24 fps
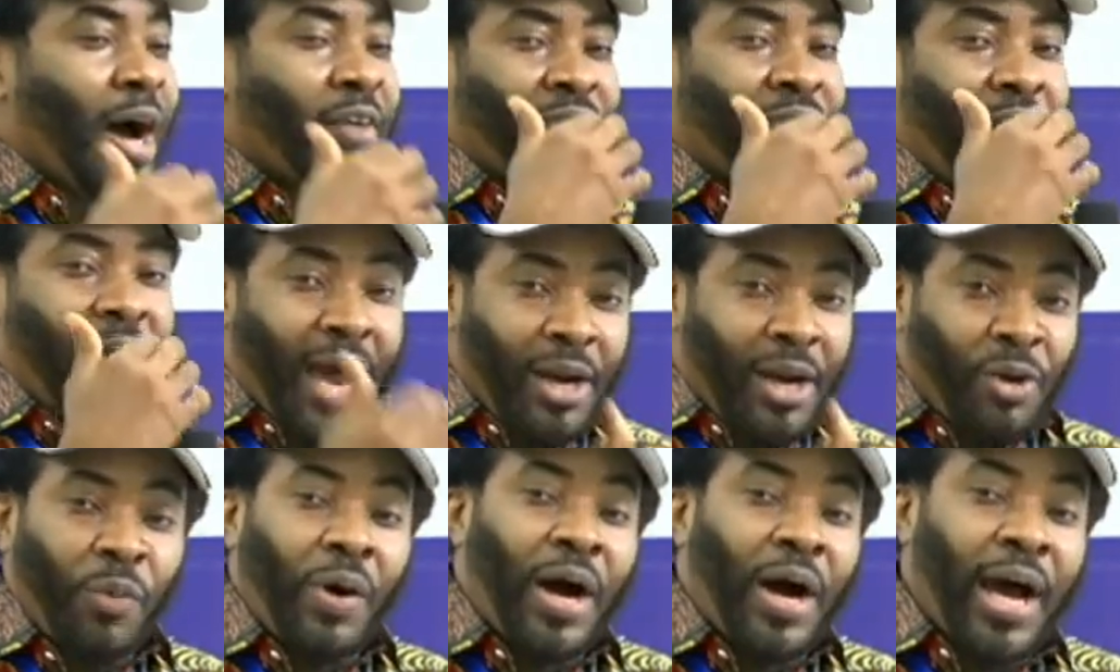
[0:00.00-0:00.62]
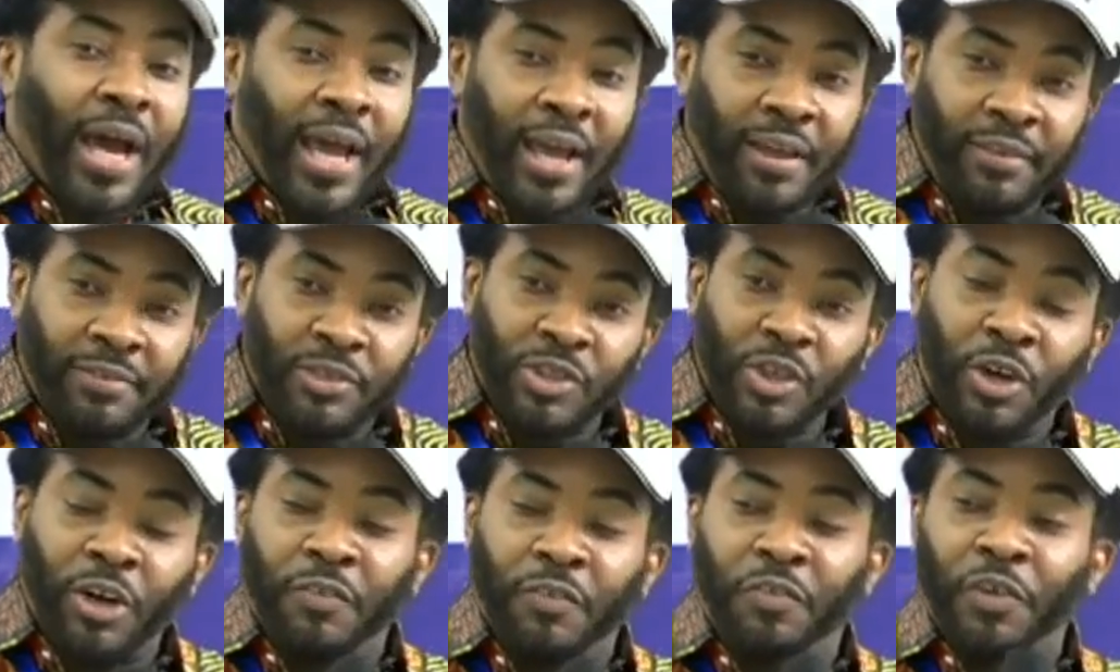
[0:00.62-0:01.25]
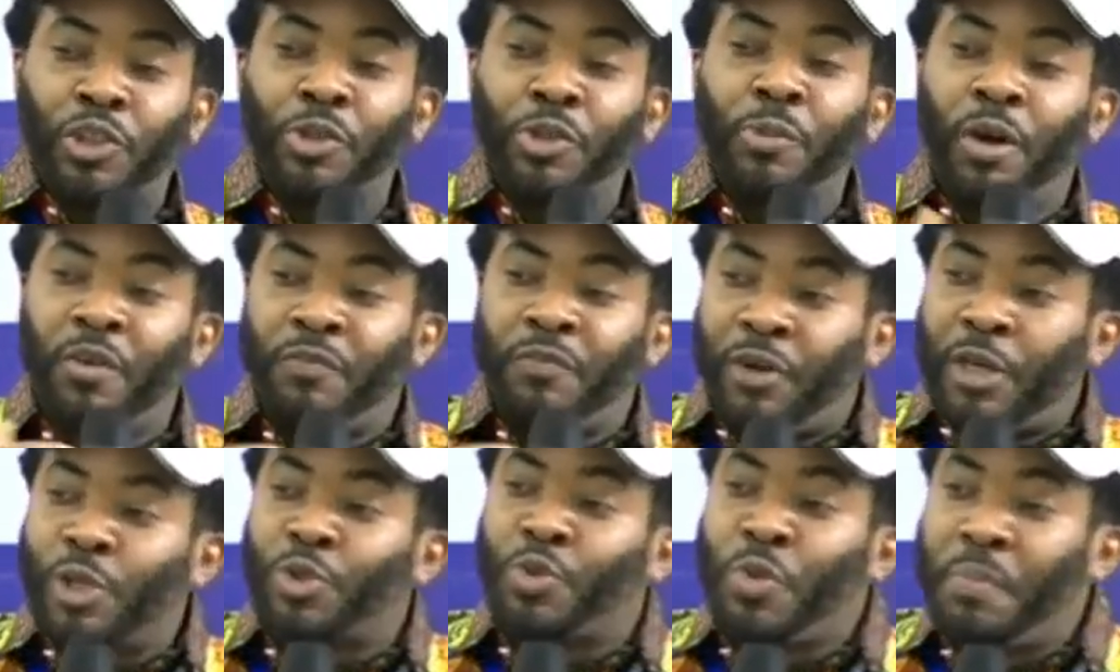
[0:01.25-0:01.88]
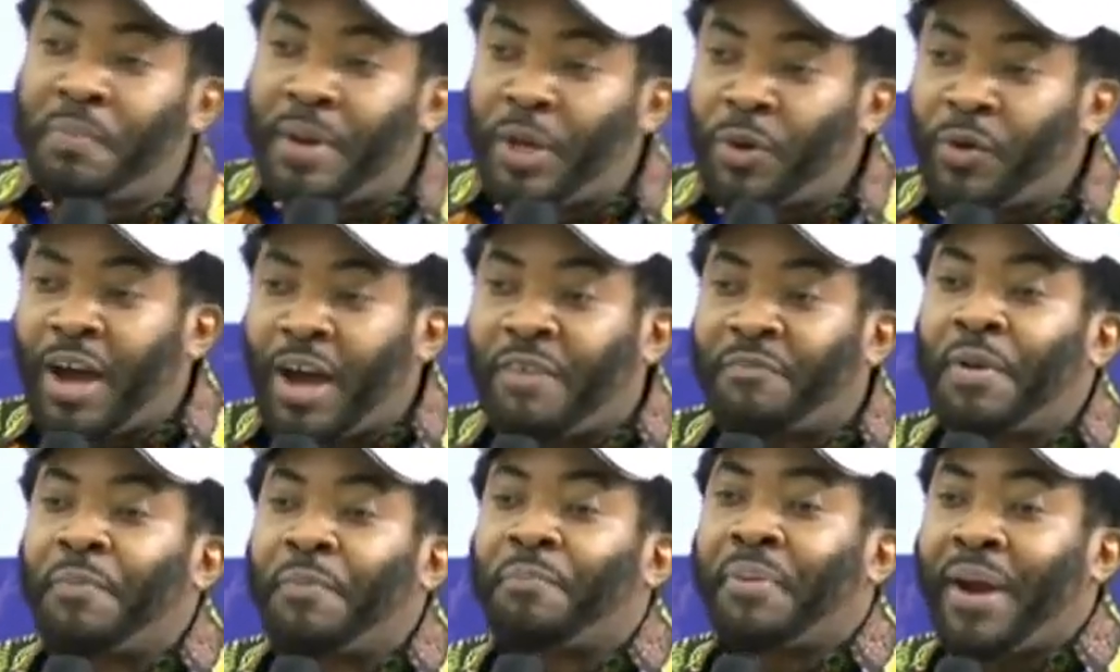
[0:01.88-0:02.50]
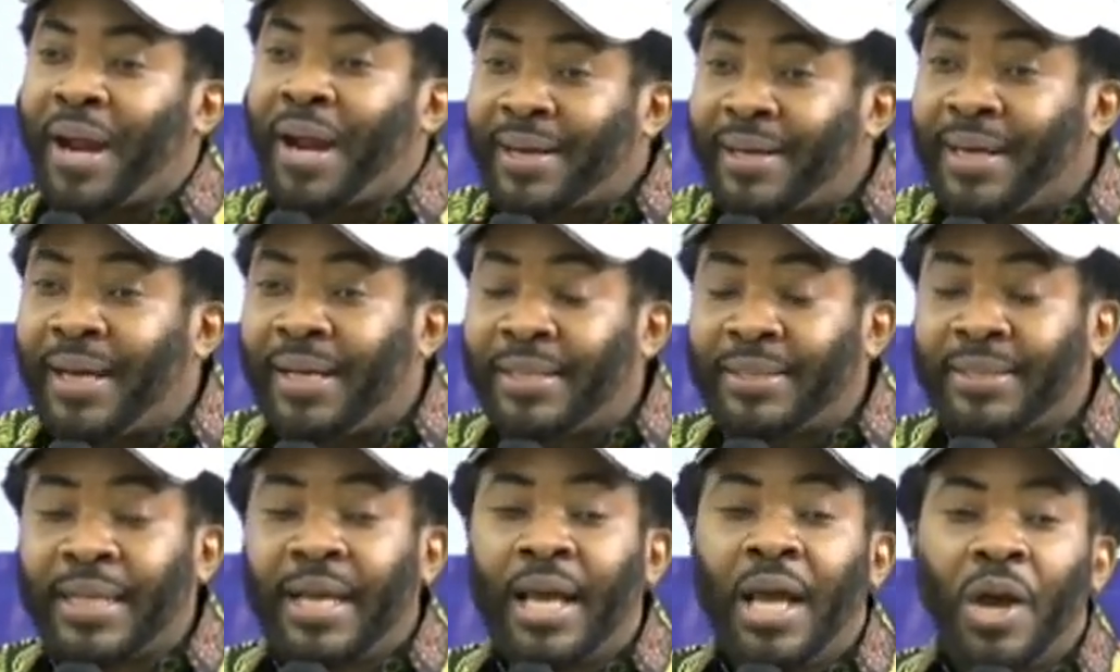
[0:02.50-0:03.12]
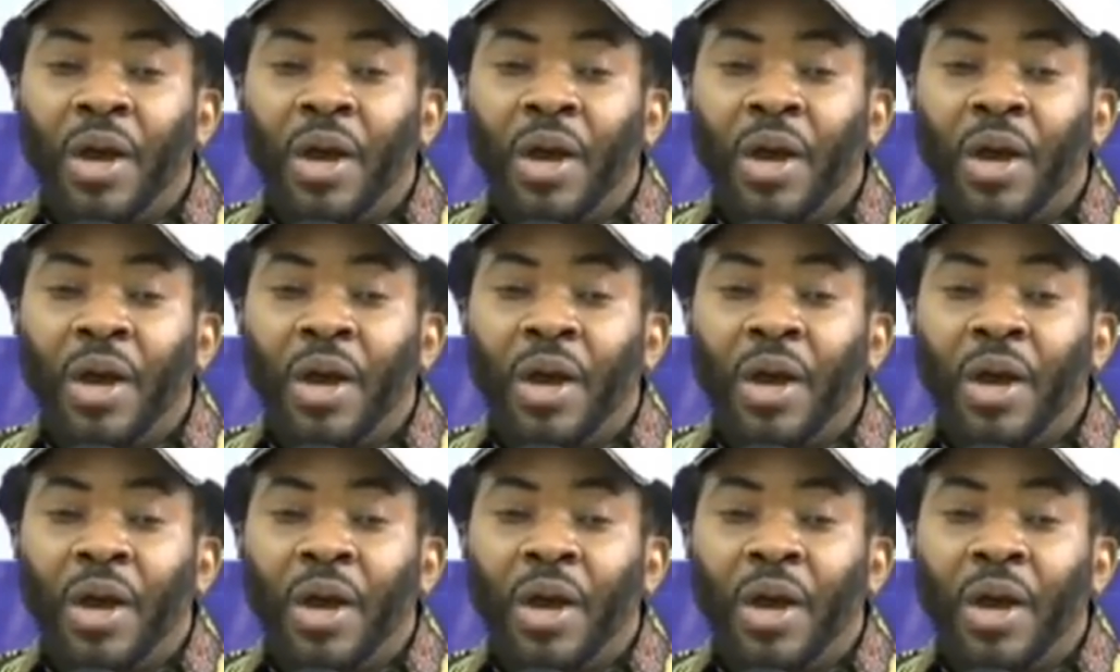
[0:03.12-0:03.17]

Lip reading: had wives, or for some of us women who have been pregnant,